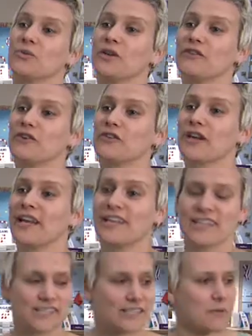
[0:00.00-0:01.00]
we've created
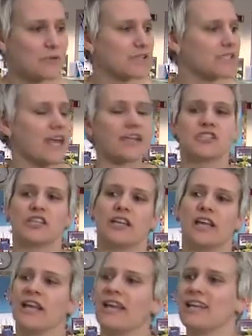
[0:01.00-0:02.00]
a separate section,
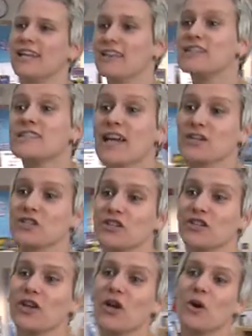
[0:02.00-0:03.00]
and in this
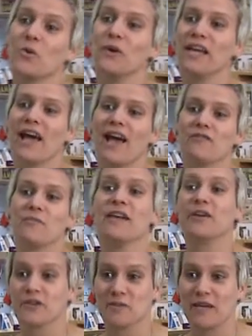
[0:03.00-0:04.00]
section, we have a
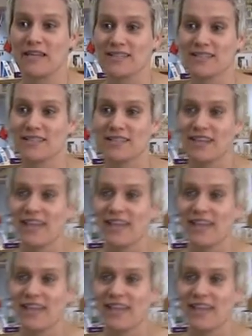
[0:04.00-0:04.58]
makerspace.